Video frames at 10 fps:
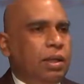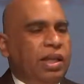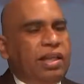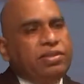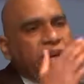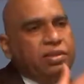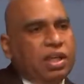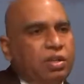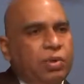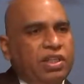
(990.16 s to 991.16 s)
in their
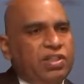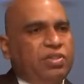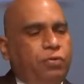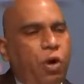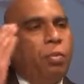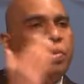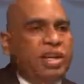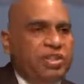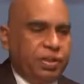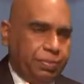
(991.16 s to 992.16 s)
deliverance from
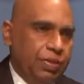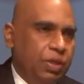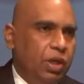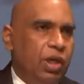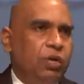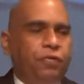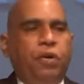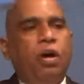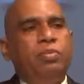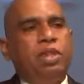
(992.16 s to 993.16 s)
Egypt,
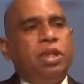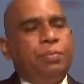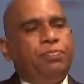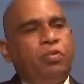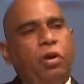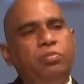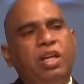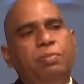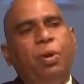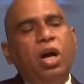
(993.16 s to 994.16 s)
from
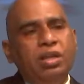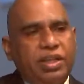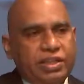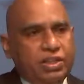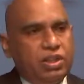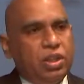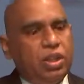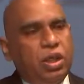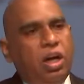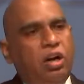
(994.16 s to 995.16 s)
their bondage
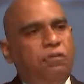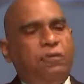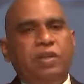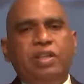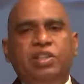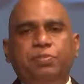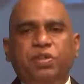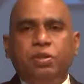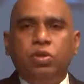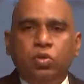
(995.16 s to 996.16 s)
of
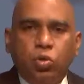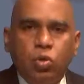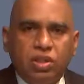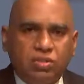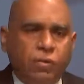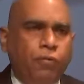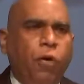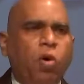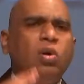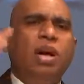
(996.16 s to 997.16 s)
Egyptian rulers. For
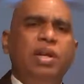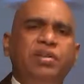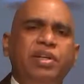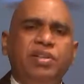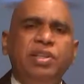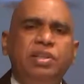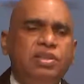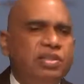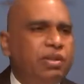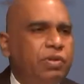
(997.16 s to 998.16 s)
400 years,
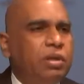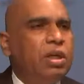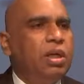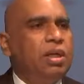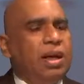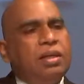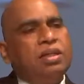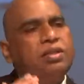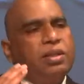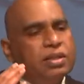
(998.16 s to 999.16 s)
they were under
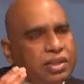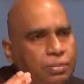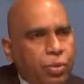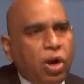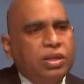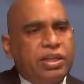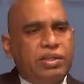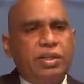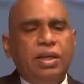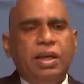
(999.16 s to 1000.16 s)
their
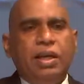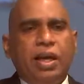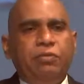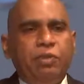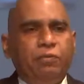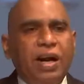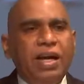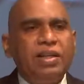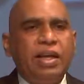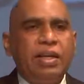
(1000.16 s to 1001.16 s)
bondage. And we
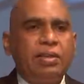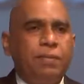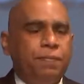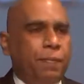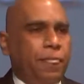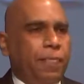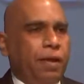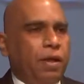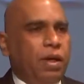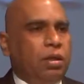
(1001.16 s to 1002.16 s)
find that
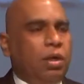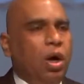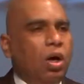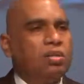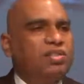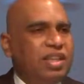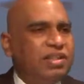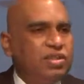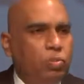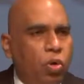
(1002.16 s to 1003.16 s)
God
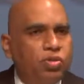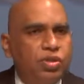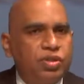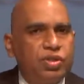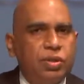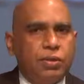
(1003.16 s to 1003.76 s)
sends Moses